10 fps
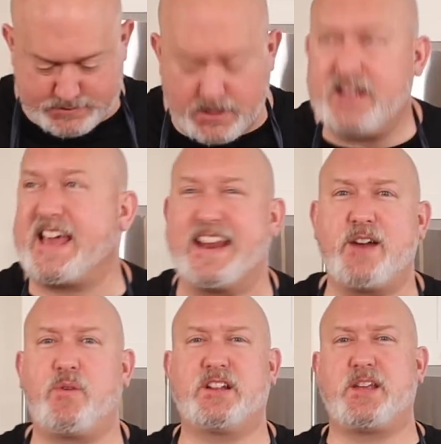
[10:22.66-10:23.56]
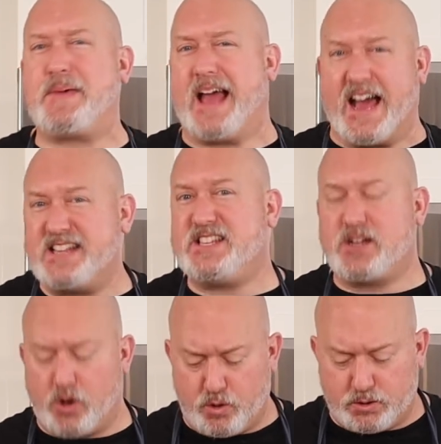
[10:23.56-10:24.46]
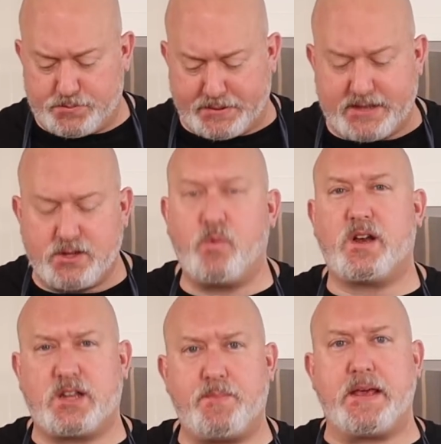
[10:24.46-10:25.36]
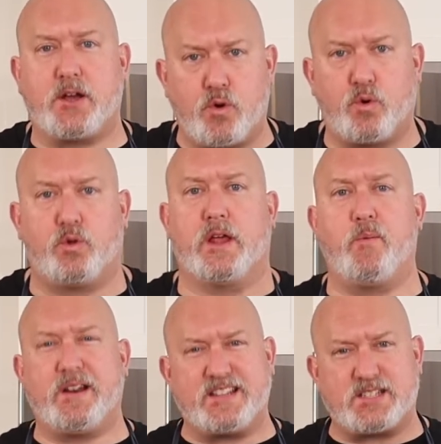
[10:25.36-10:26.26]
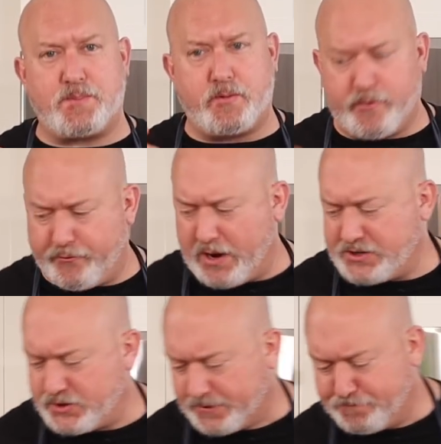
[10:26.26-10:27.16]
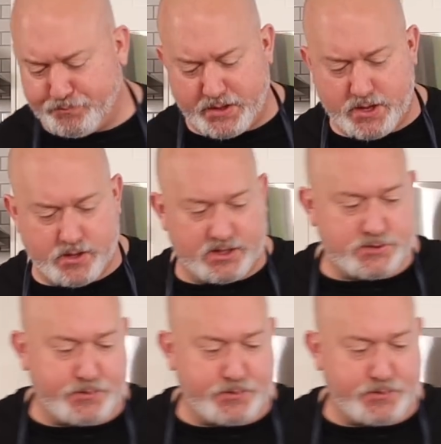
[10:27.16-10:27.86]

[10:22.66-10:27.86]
Again, I don't want it to be icy cold, but I do want it to be cool. I want this to be refreshing. Let's